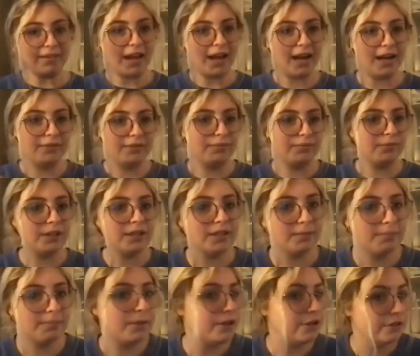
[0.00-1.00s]
what is
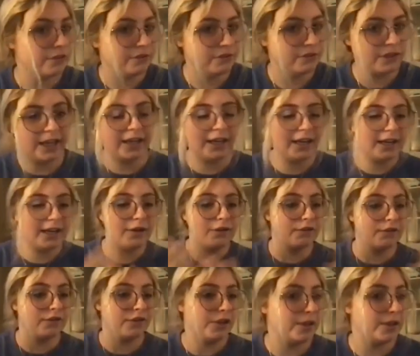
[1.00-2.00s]
a muff? Like, I know
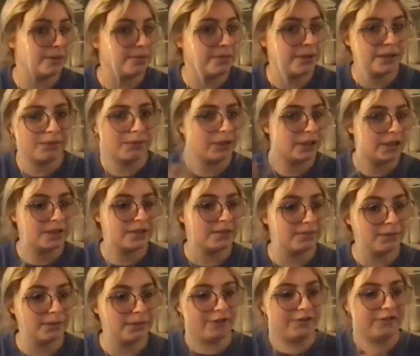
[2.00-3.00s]
femme, what is a
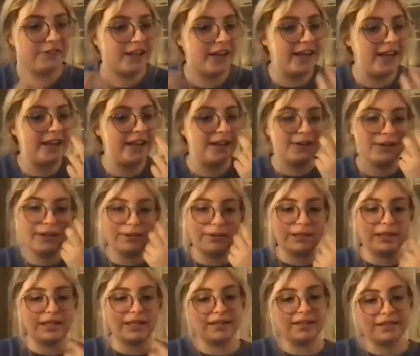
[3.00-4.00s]
muff? Like, I don't know
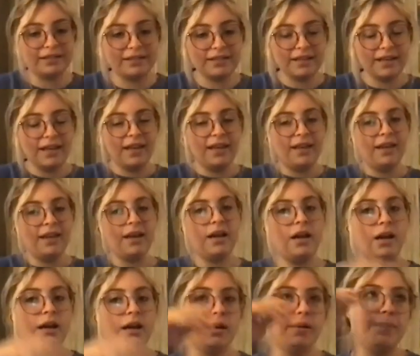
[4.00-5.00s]
what that is.
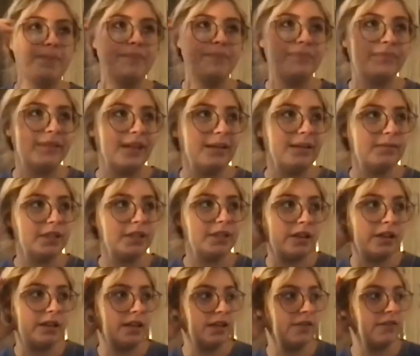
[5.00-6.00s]
I'm trying
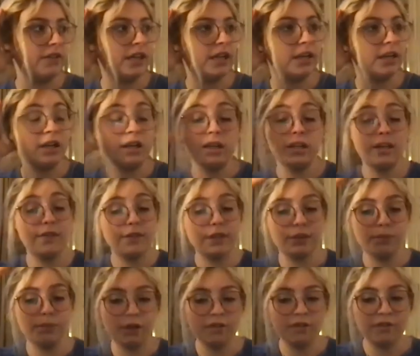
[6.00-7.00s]
to think of like, or even
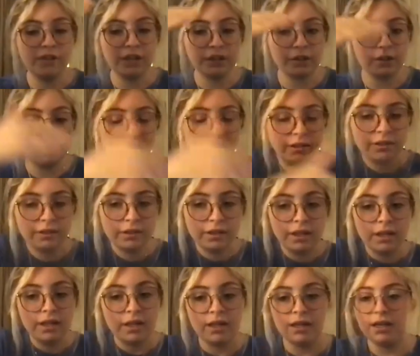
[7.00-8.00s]
the word verlan,
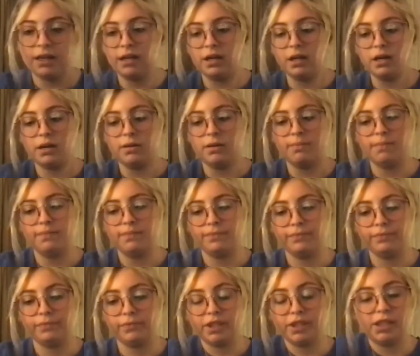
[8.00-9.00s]

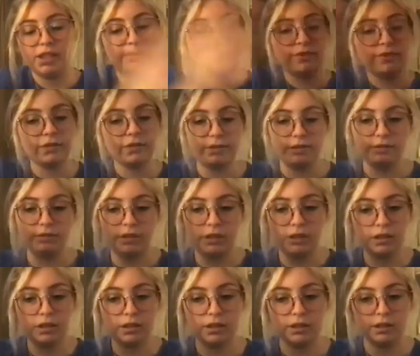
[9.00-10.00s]
comes from the
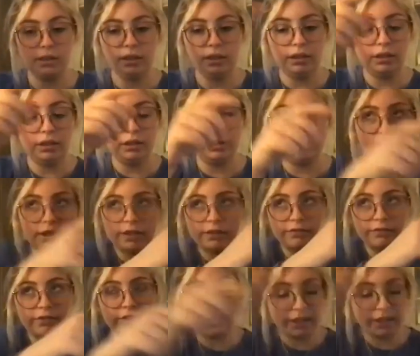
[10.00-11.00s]
word
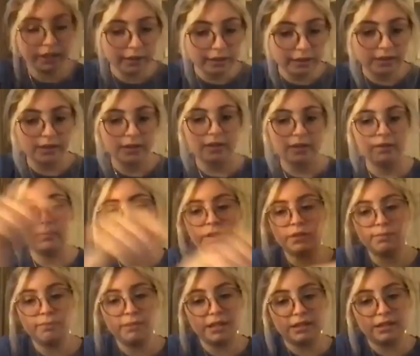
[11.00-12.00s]
l'envers,
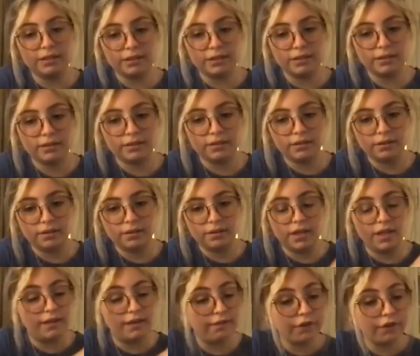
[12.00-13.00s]
which means
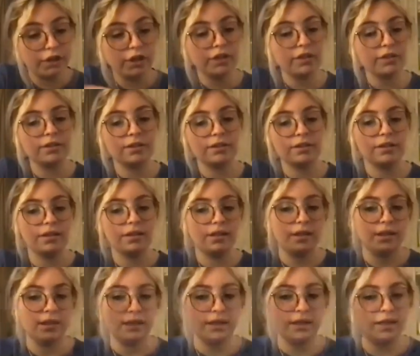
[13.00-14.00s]
inverse,
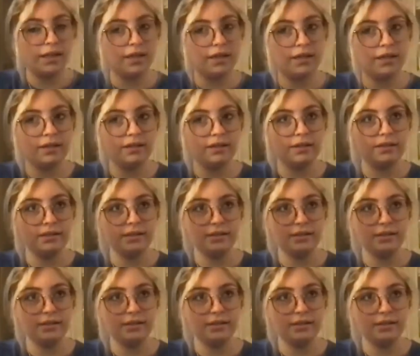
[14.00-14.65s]
and